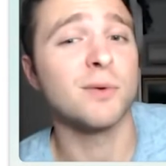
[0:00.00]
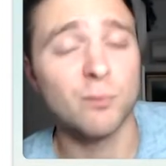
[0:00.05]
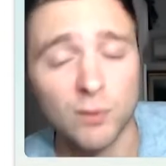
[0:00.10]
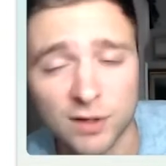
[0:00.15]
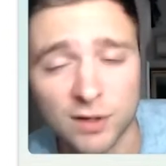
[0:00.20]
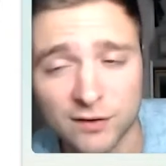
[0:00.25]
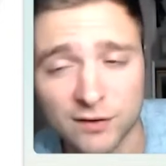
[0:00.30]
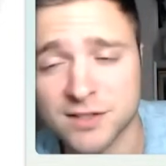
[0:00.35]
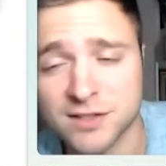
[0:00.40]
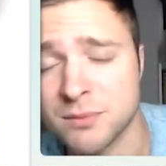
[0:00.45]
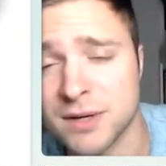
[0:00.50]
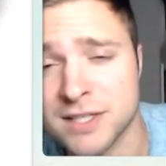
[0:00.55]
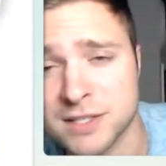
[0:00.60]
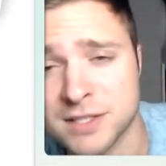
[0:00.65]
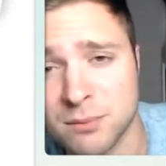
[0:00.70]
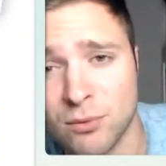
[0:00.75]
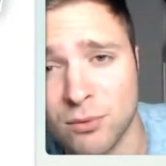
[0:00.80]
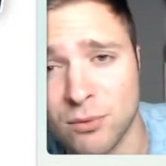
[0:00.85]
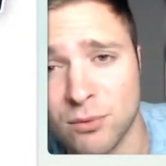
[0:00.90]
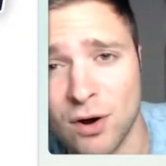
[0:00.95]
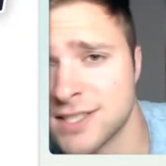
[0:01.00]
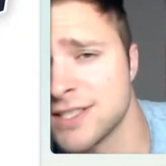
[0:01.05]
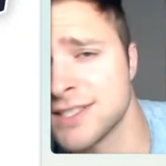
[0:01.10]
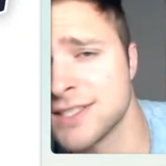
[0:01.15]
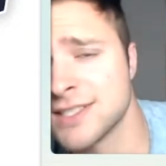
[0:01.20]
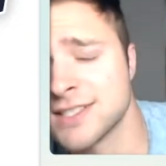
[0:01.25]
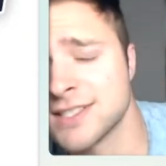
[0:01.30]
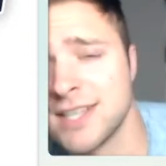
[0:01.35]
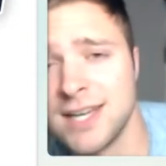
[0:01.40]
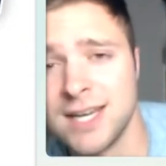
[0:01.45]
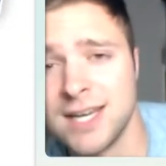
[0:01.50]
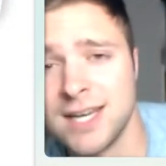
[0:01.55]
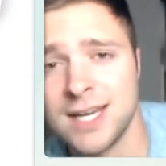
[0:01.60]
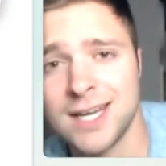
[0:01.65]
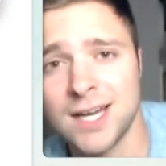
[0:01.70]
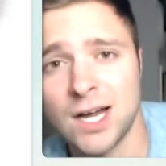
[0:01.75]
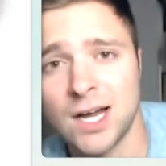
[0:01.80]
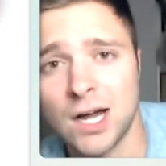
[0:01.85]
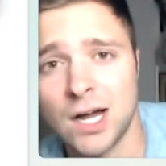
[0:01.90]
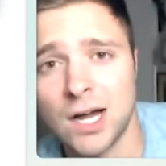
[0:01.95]
win one of these amazing prizes.
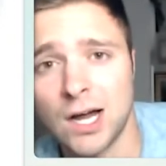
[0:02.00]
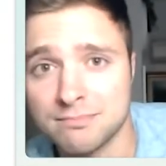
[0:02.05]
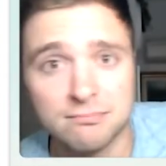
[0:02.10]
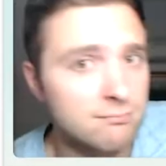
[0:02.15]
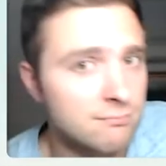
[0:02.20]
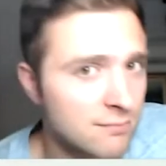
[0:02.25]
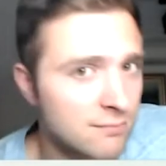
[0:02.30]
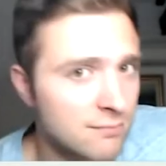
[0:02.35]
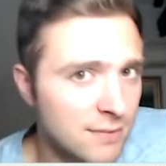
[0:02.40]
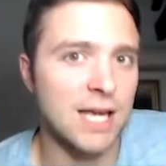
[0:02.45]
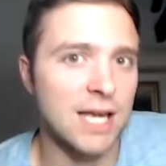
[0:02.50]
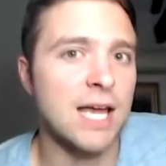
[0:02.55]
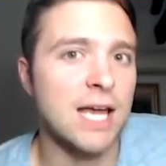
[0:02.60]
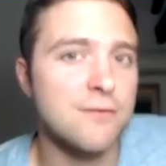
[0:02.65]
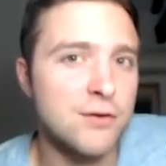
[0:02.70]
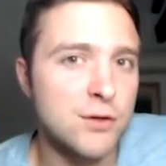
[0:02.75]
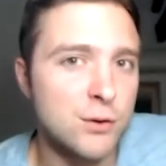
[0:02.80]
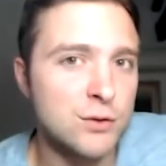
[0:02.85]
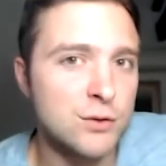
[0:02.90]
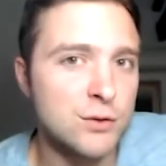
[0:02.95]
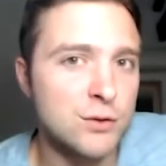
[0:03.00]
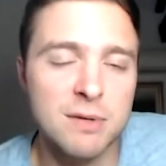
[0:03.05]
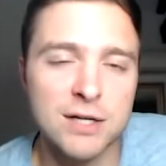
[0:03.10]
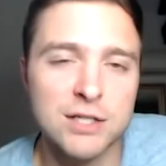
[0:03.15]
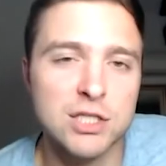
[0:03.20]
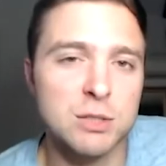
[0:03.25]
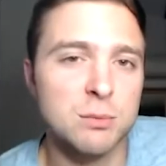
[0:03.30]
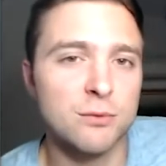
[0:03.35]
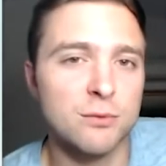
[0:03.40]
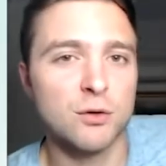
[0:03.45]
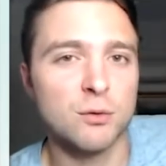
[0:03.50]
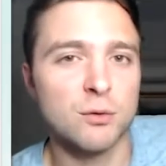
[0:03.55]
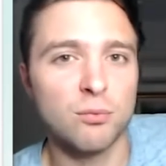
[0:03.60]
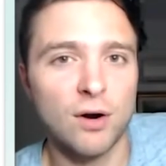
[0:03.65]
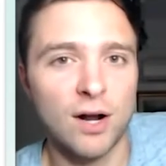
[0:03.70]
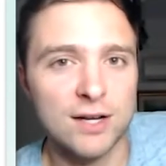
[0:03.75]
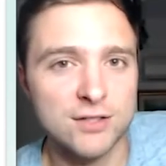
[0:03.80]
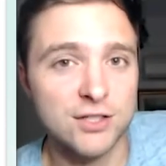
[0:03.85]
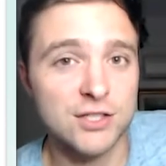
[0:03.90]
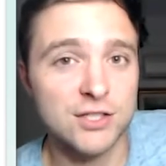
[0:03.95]
If you submit a Superfluid
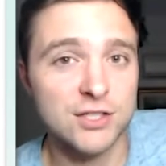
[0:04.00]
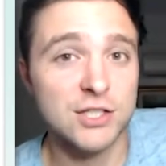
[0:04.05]
project